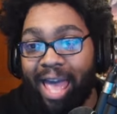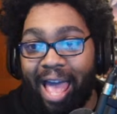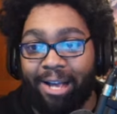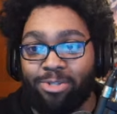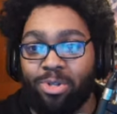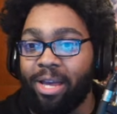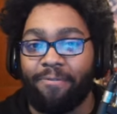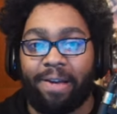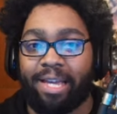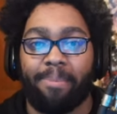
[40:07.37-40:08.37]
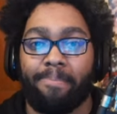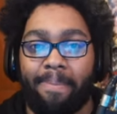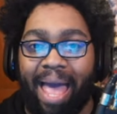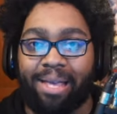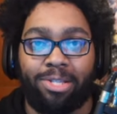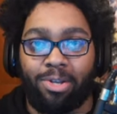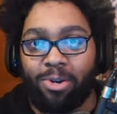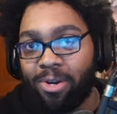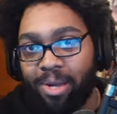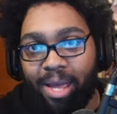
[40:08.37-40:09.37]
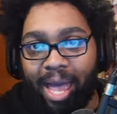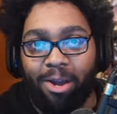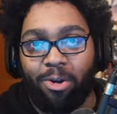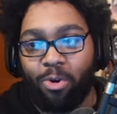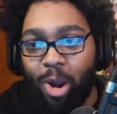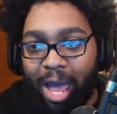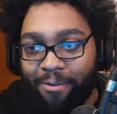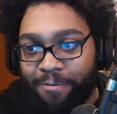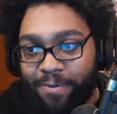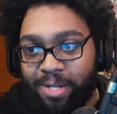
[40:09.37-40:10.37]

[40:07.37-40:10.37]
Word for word: actually a fucking master at her craft.